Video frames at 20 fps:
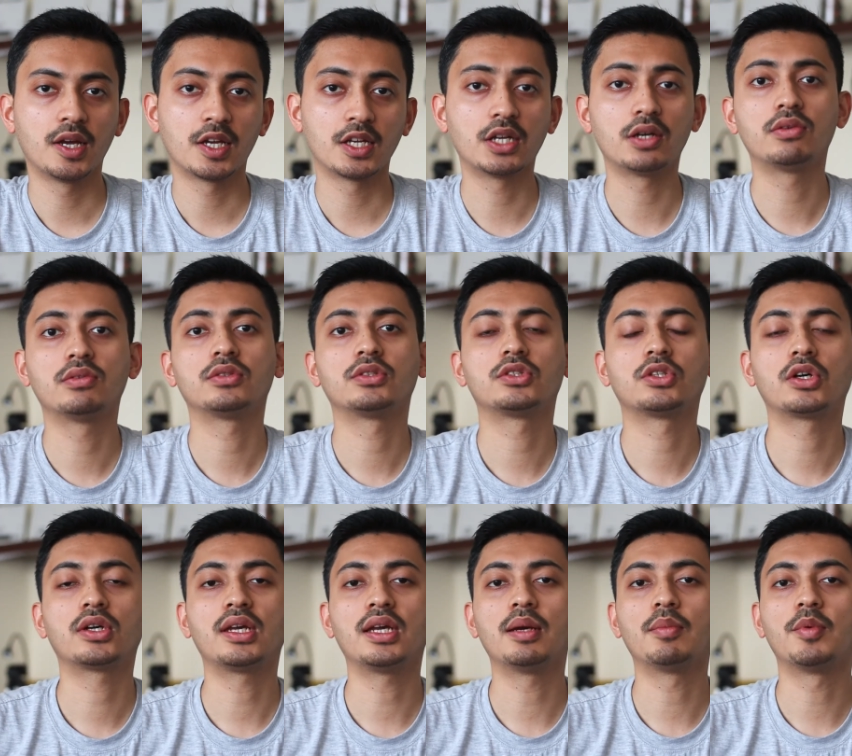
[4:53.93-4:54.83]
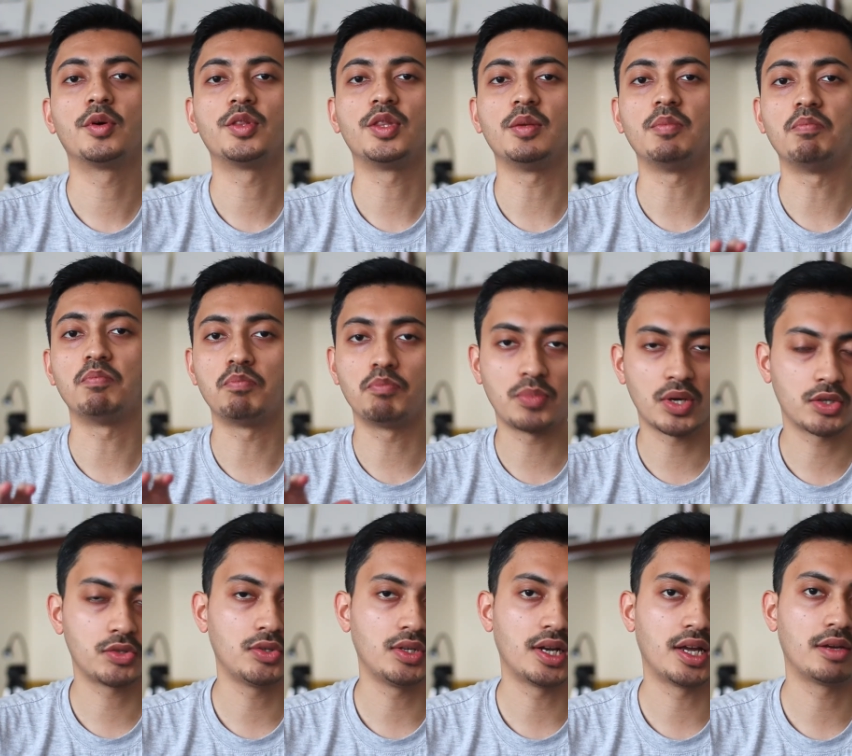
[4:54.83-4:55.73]
Now talking about the
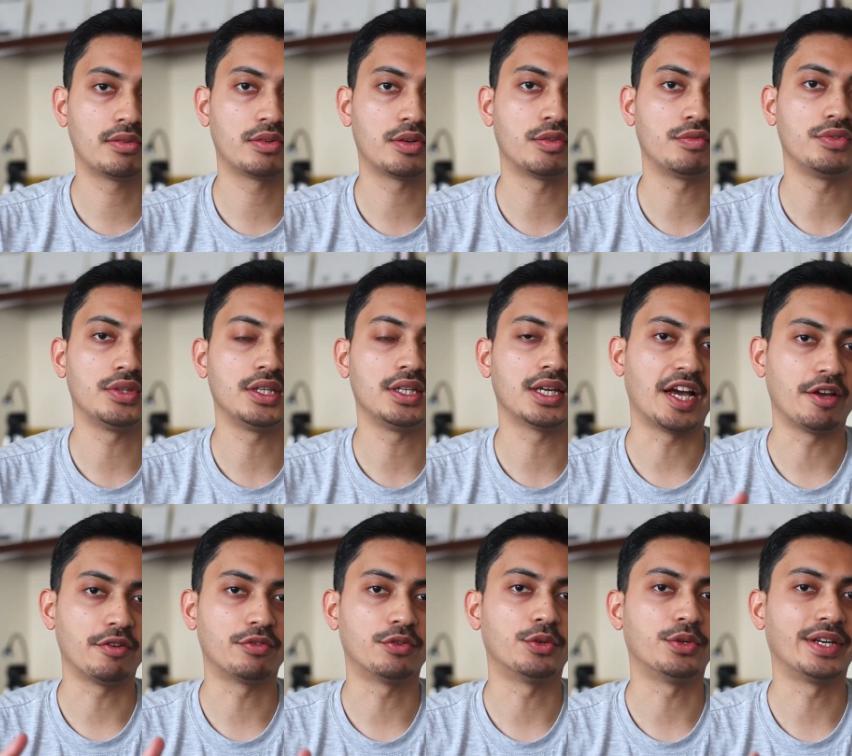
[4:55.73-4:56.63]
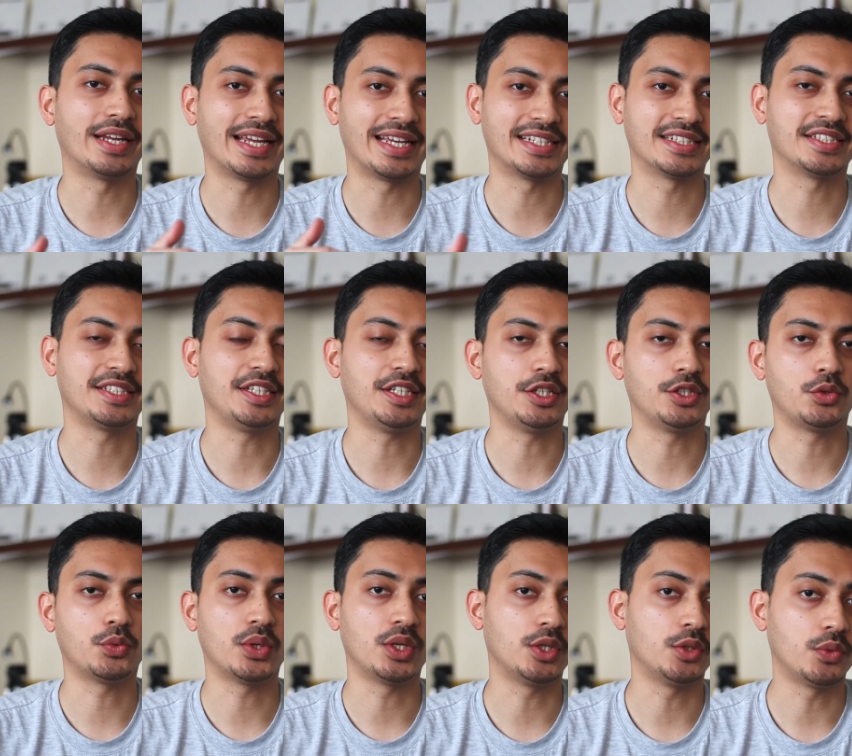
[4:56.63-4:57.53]
battery life of the iPhone SE
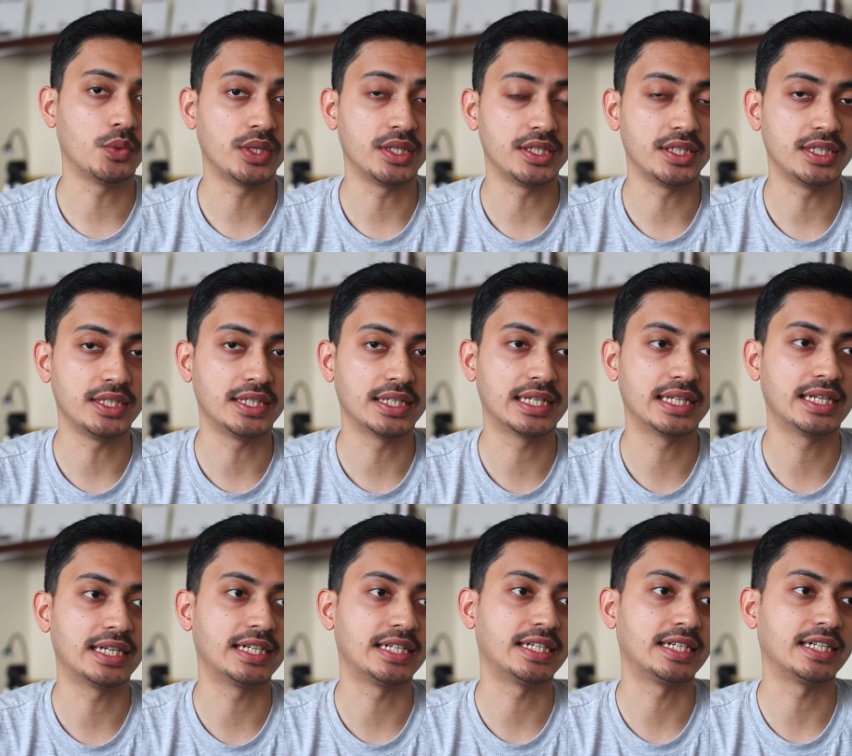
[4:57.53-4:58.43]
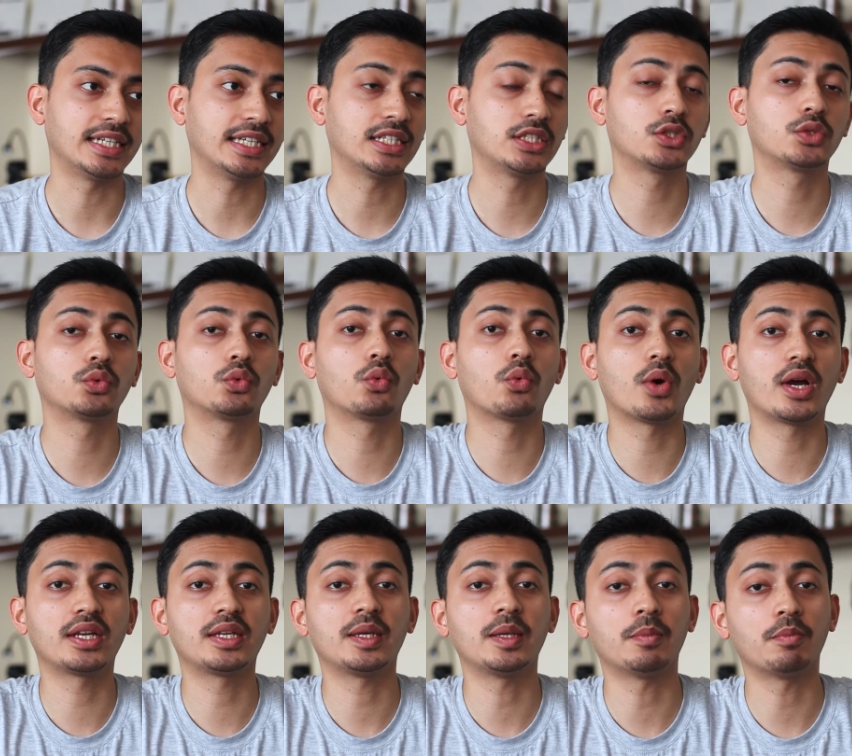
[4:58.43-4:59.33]
2020, it's
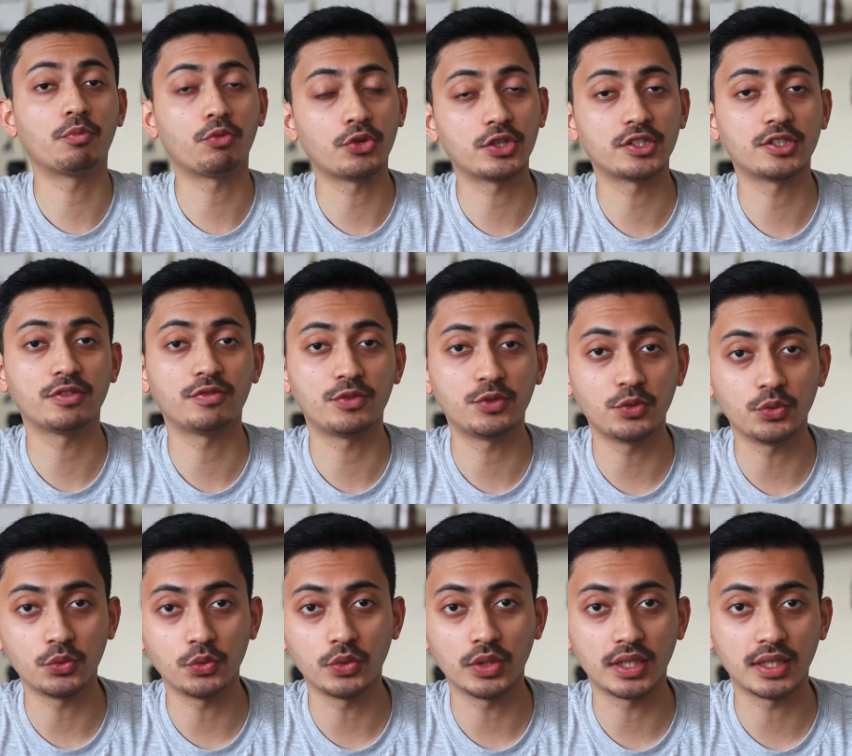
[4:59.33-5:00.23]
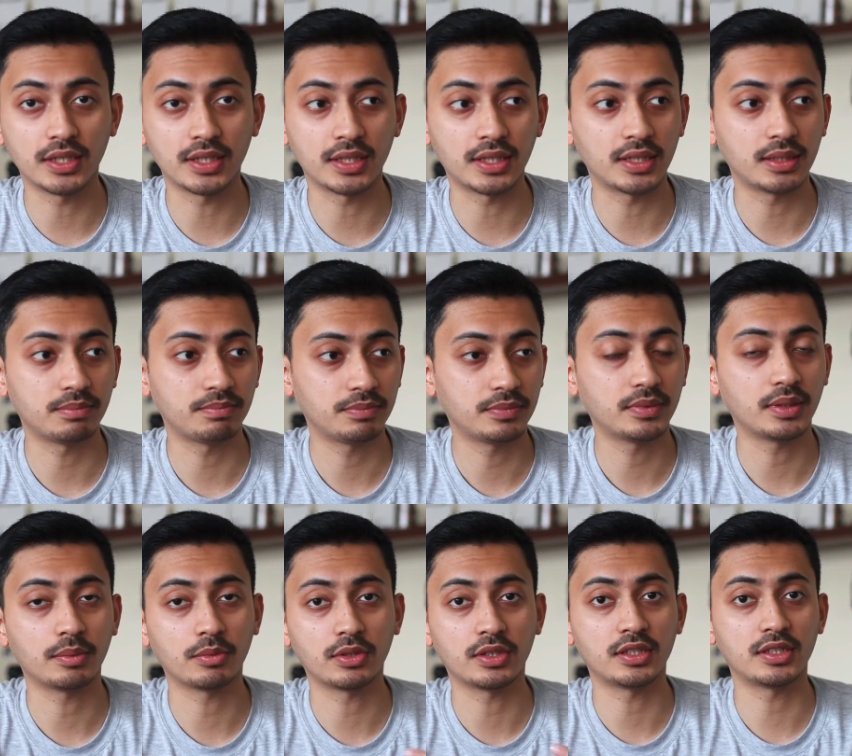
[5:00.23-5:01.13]
quite impressive too.
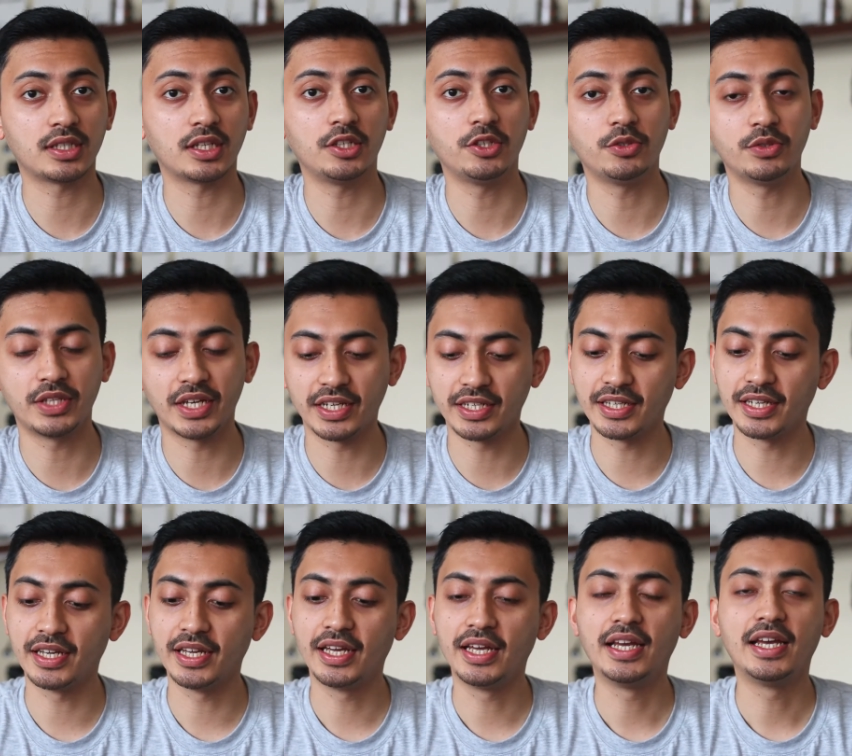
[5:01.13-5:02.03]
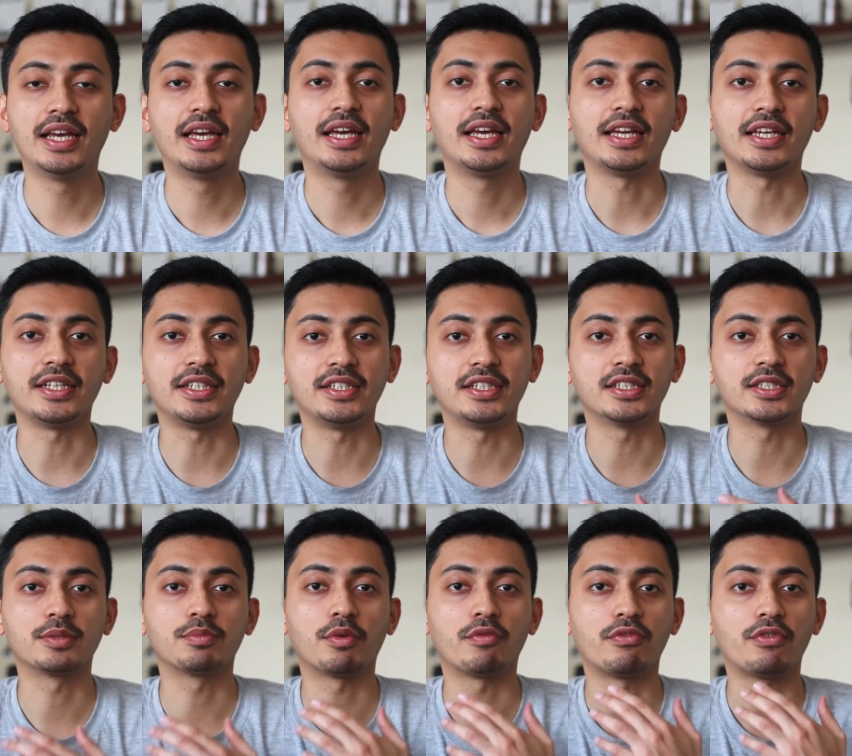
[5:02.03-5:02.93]
I'm going to tell you that it
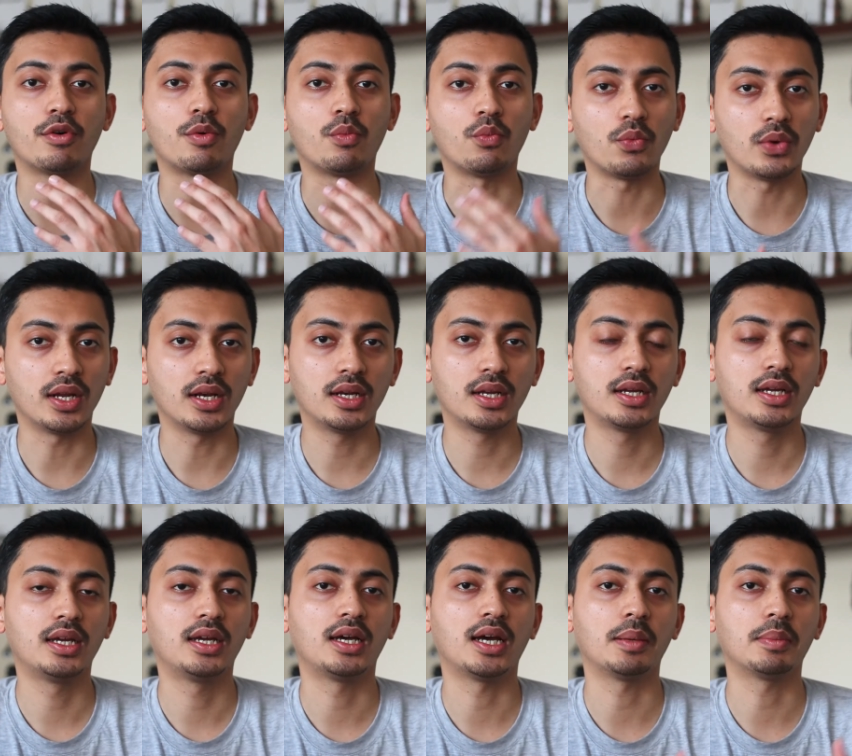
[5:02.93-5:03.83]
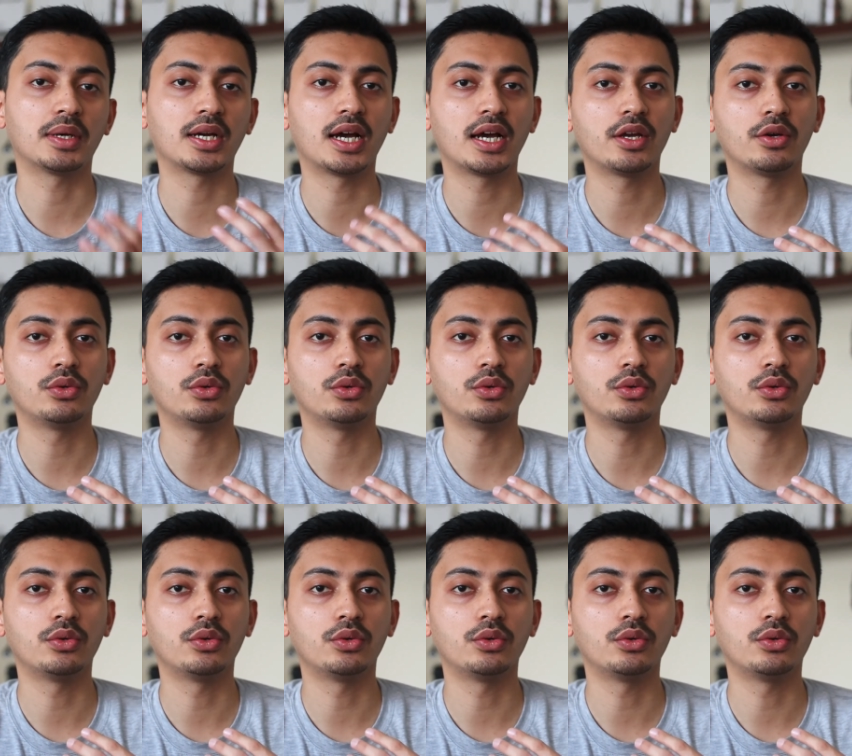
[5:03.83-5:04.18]
does perform well. I'm a guy